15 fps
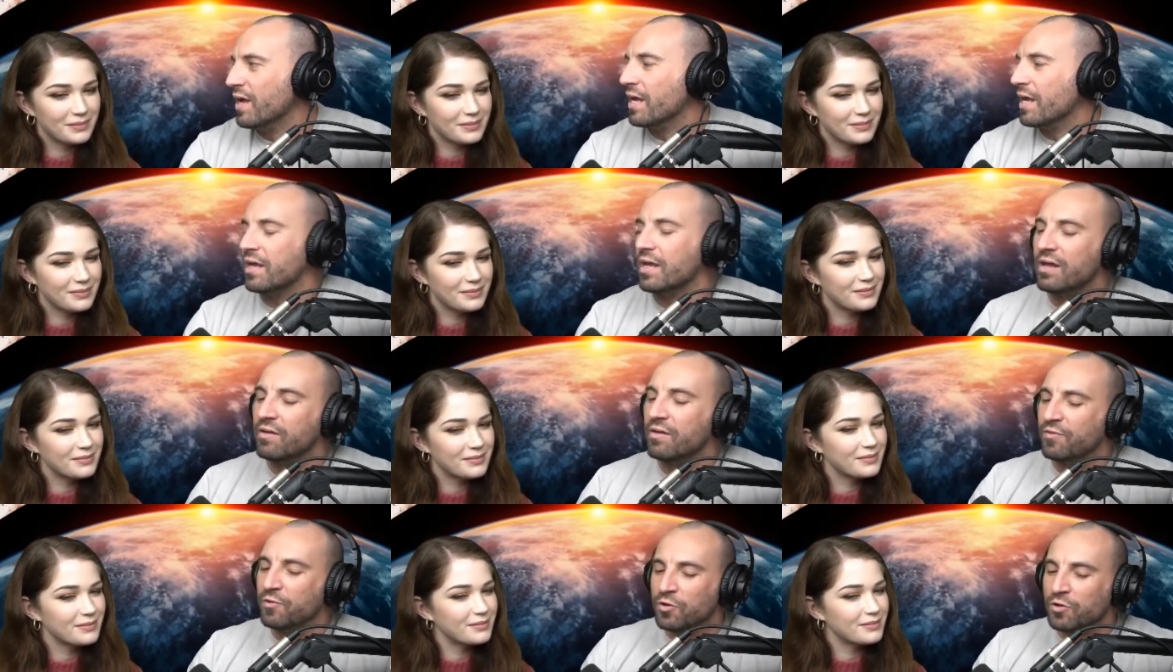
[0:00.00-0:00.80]
Speaker 1: If
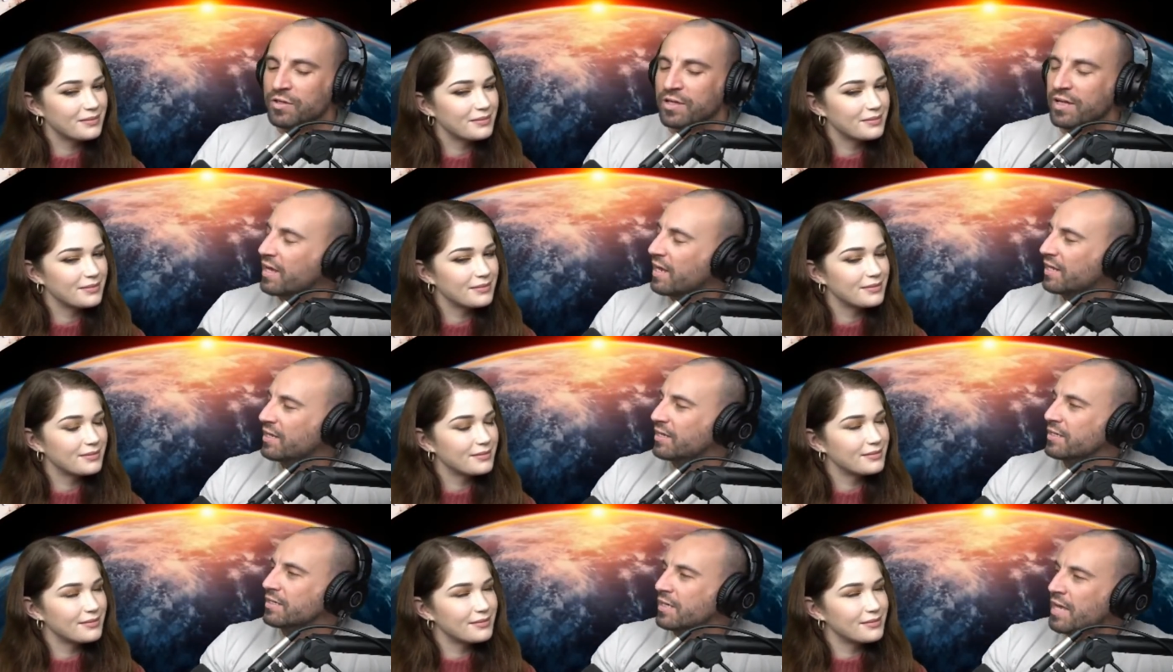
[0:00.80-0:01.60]
you could
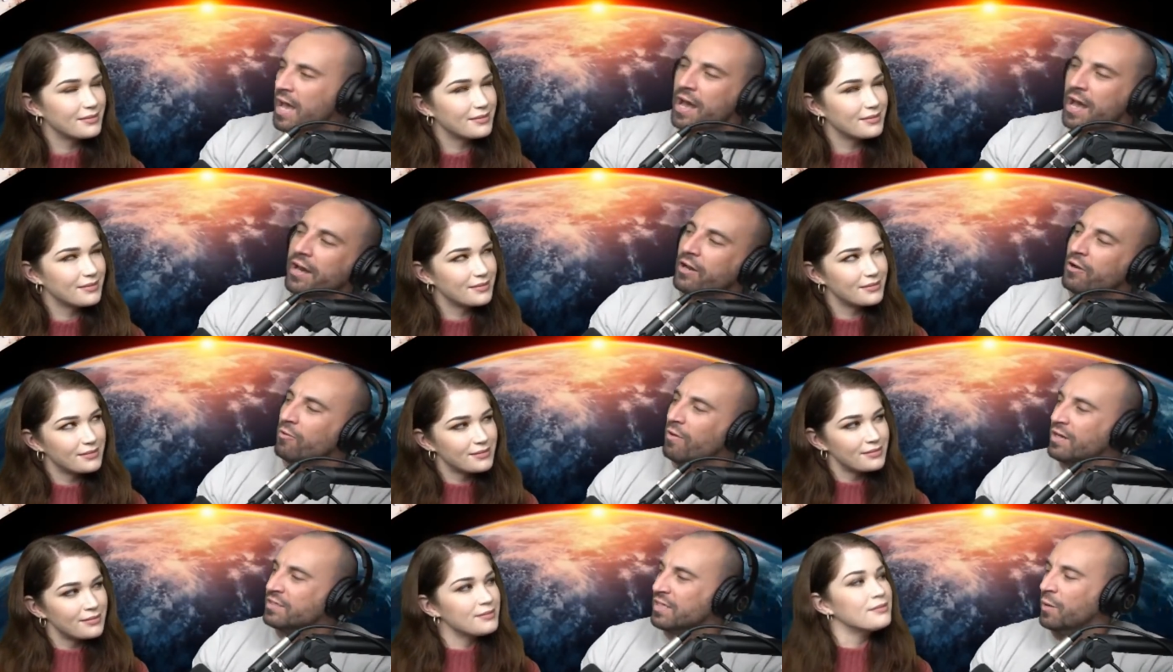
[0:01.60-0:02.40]

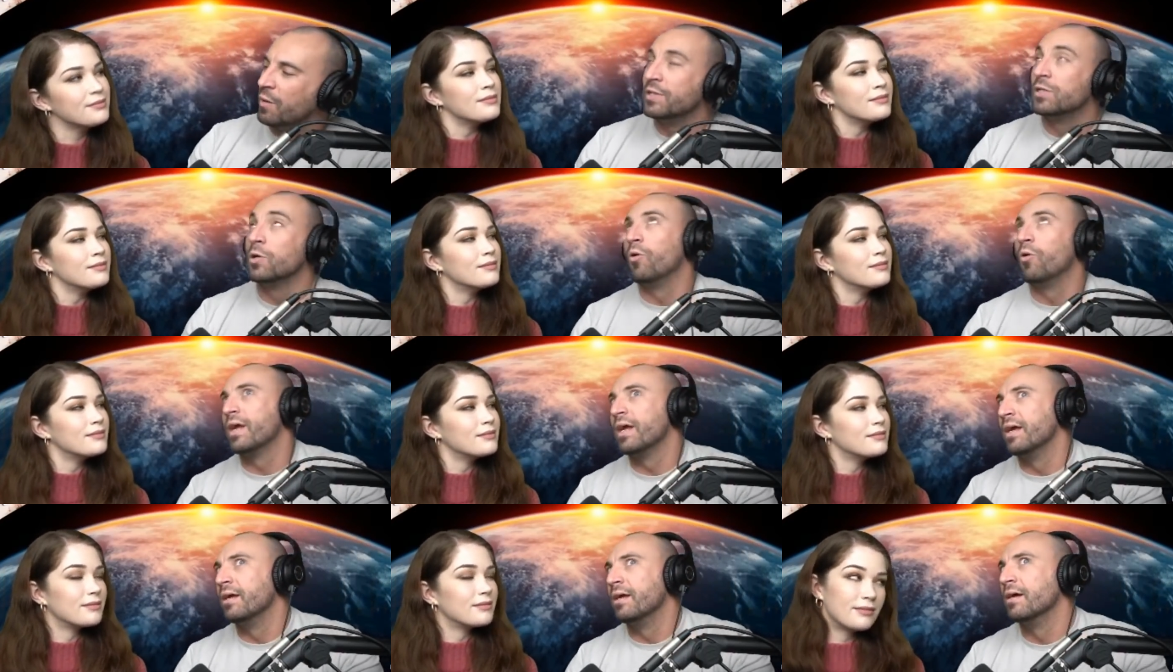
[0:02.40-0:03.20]
categorize it? Are we
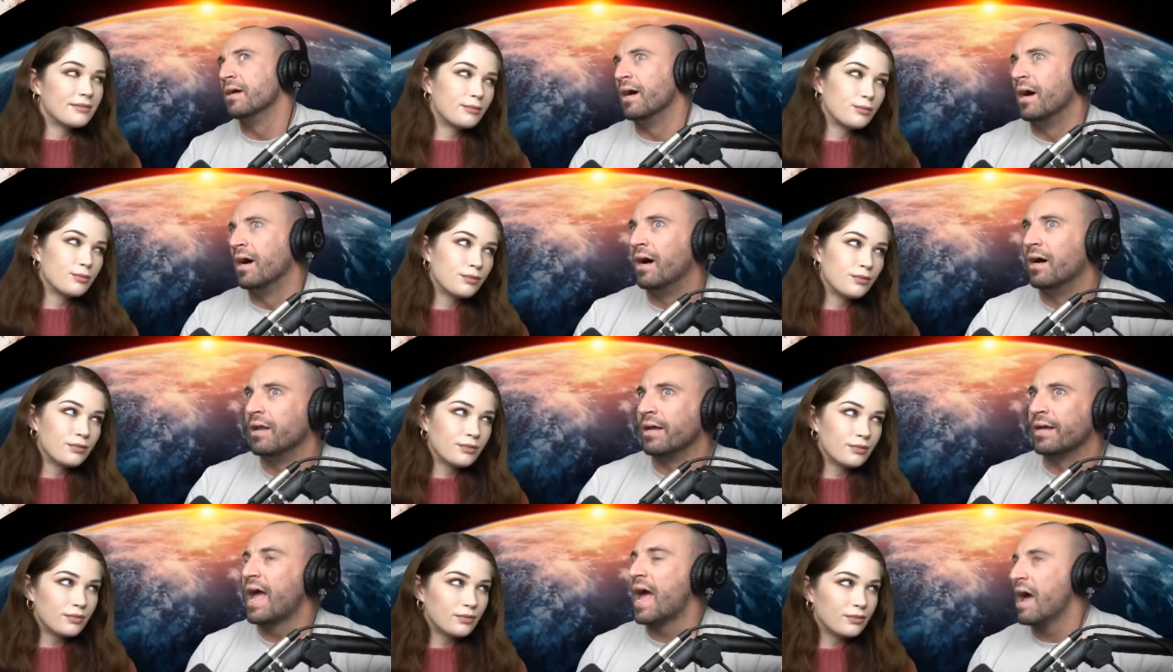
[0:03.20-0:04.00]
talking
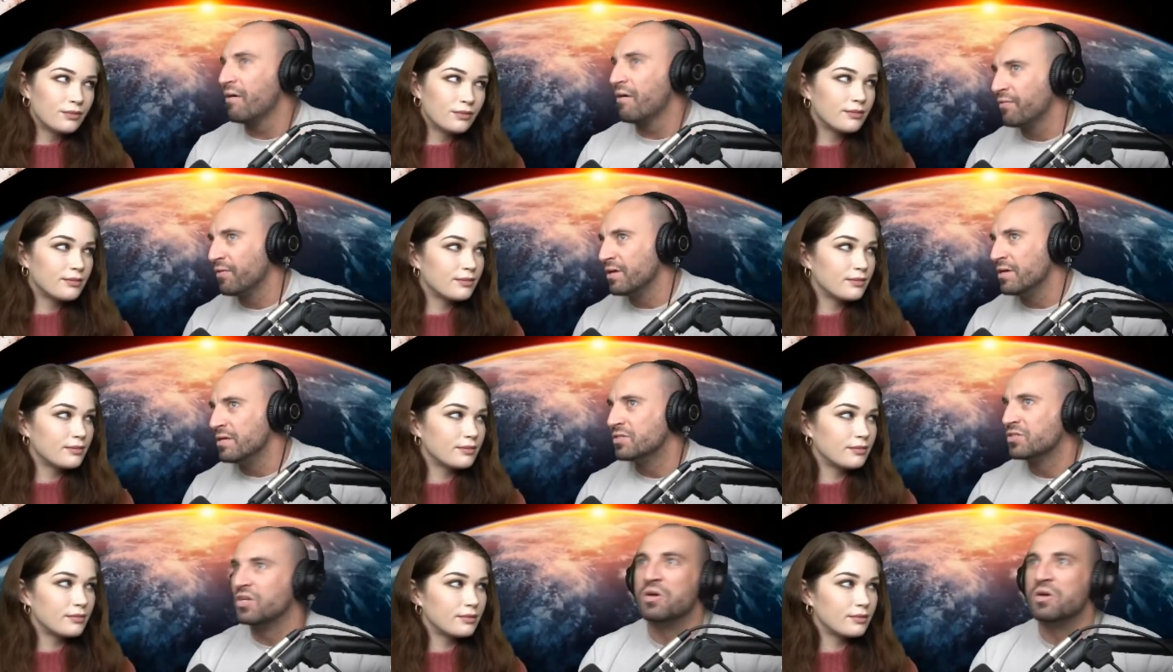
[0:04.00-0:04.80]
like
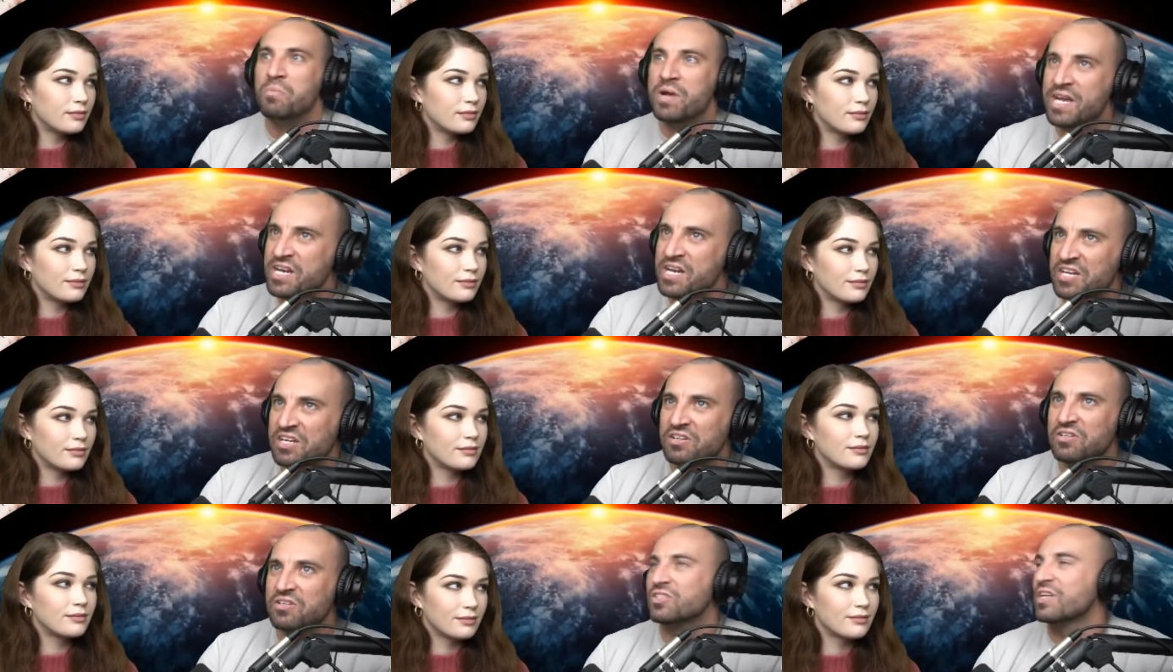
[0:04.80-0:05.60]
athletes,
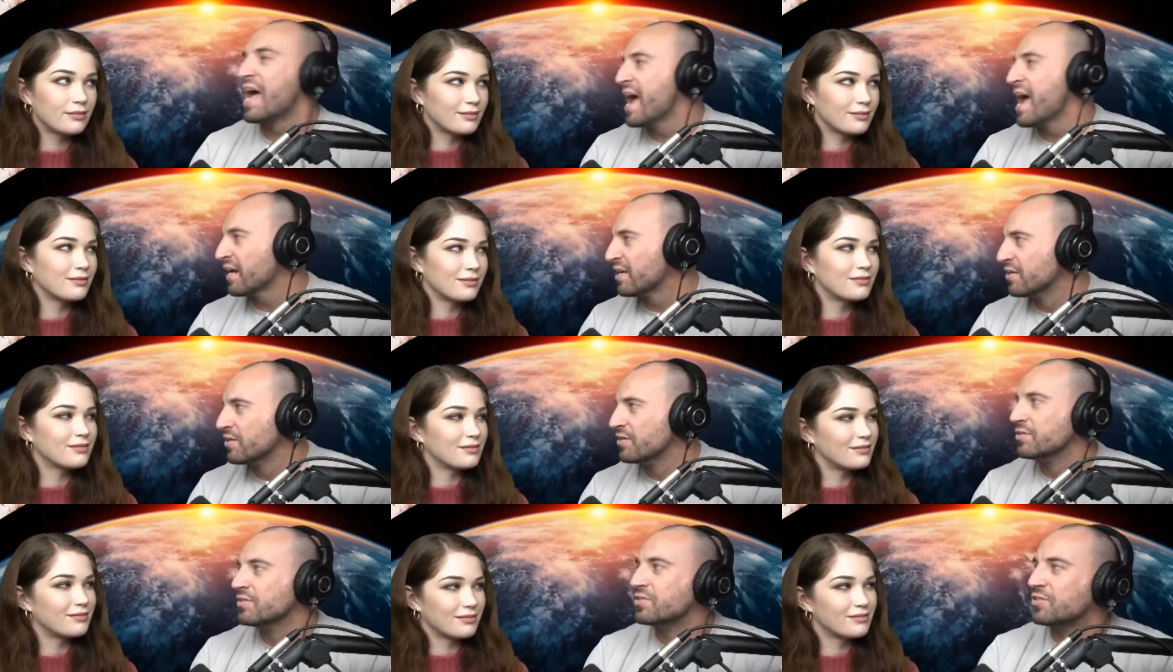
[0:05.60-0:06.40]
comedians,
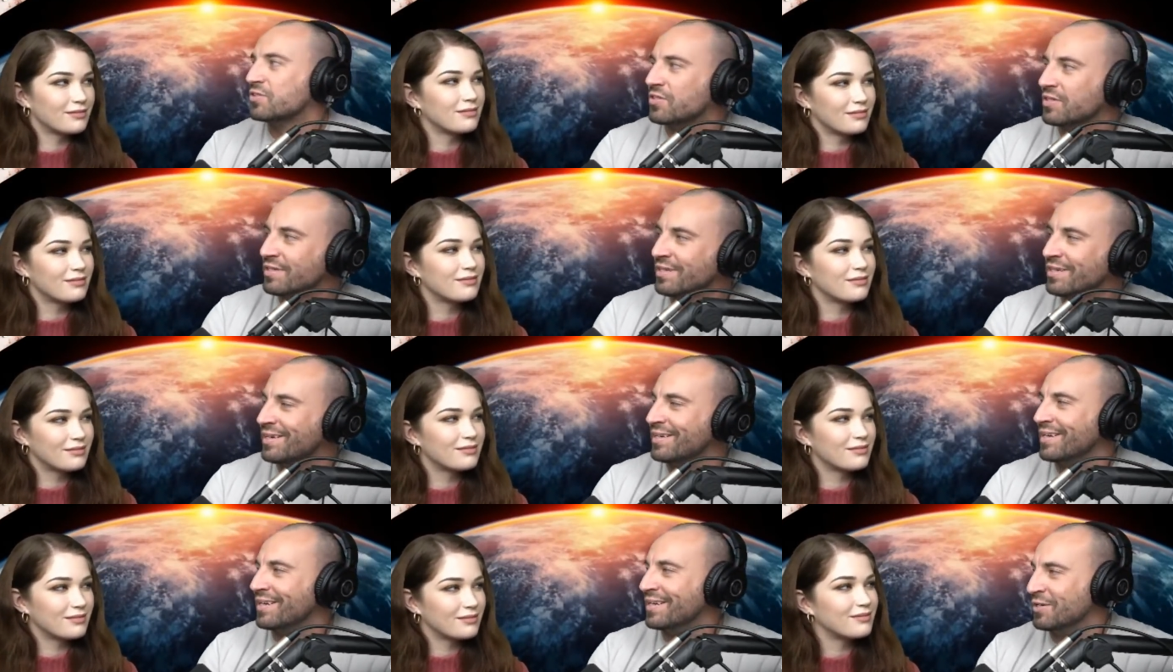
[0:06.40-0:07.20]
actors?
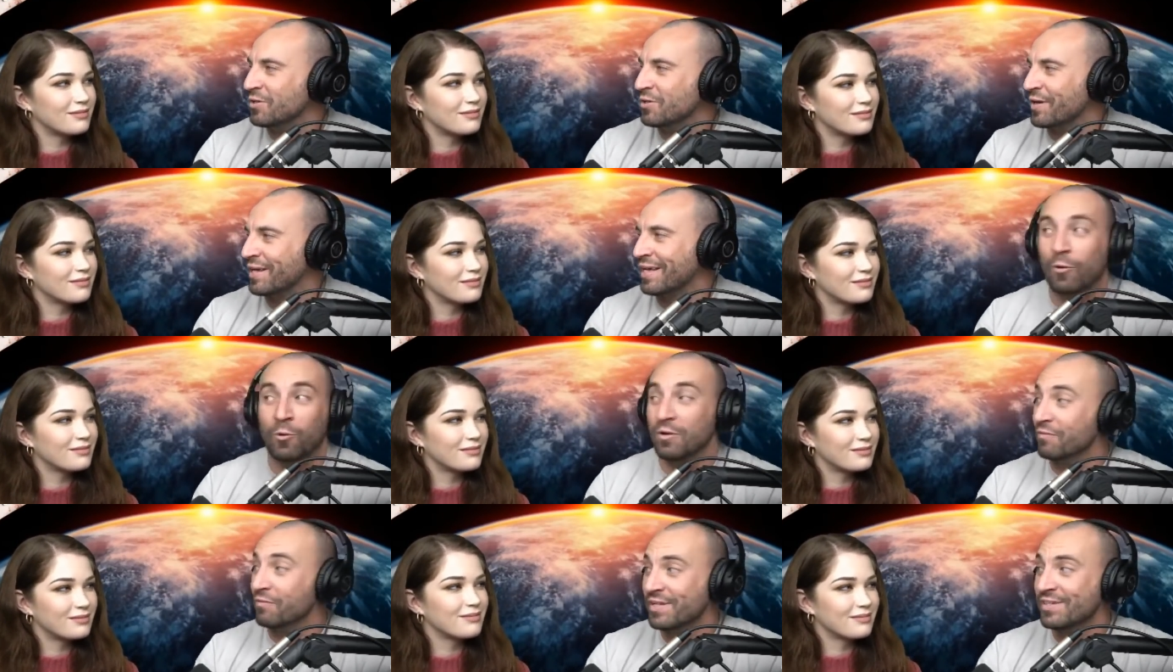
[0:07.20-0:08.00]
Are you nodding at all
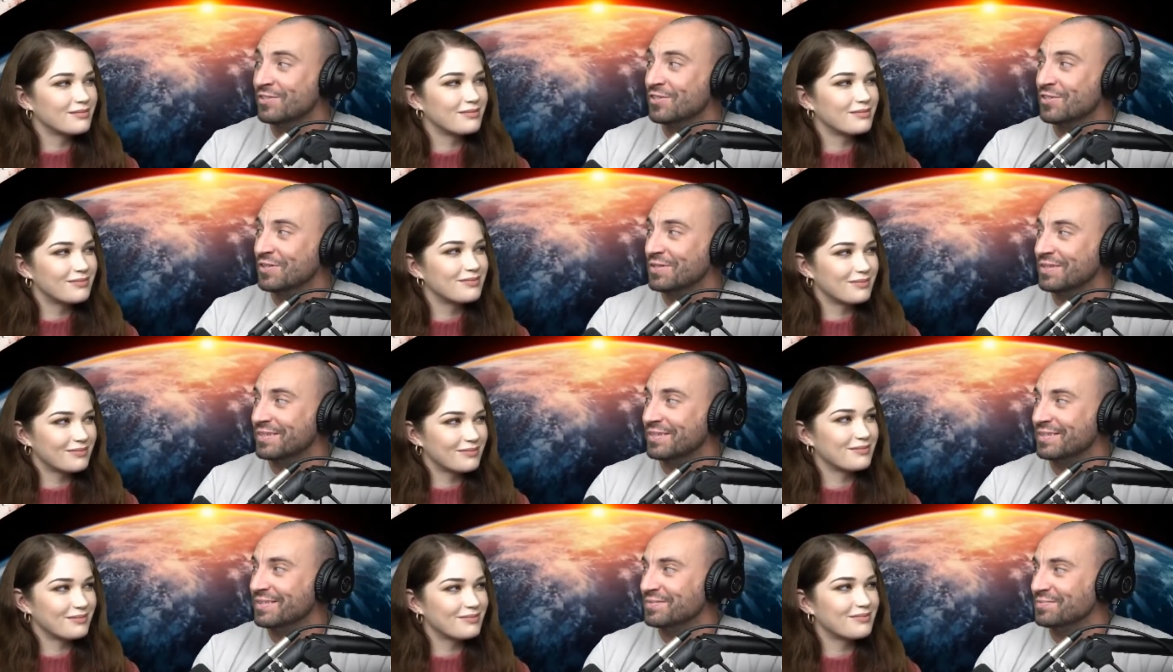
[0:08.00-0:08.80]
of these?
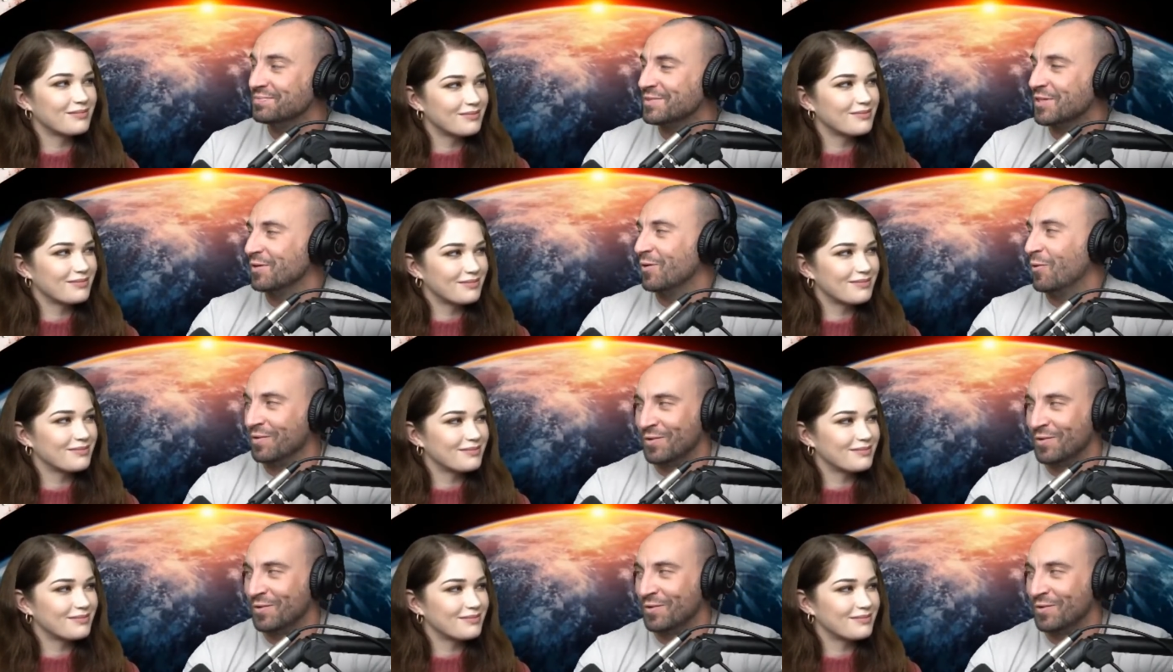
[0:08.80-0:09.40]
So lots,